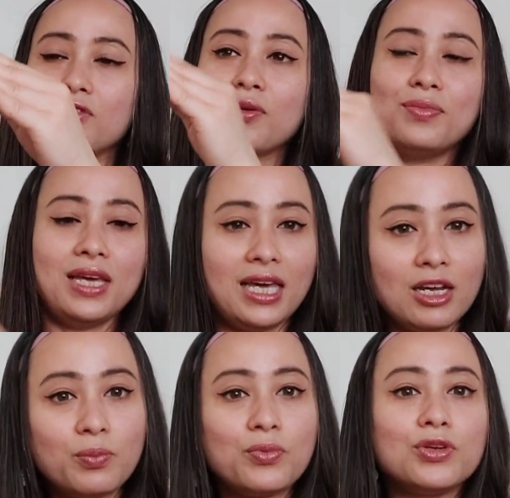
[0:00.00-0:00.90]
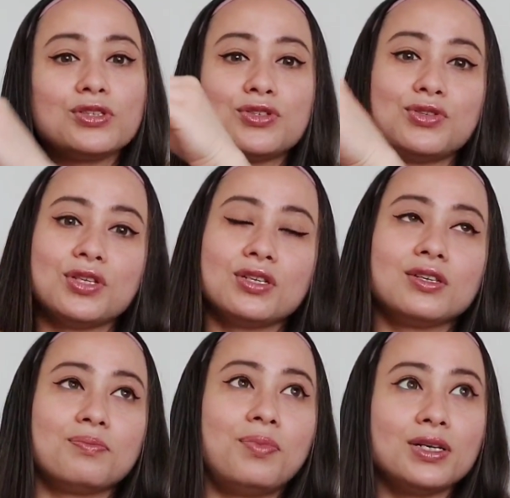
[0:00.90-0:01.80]
from the airport to
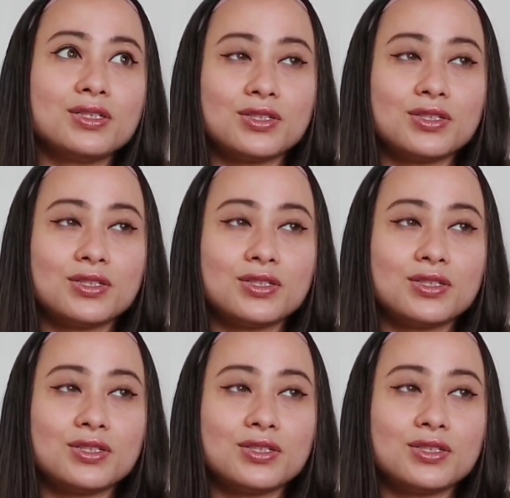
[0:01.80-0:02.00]
the bus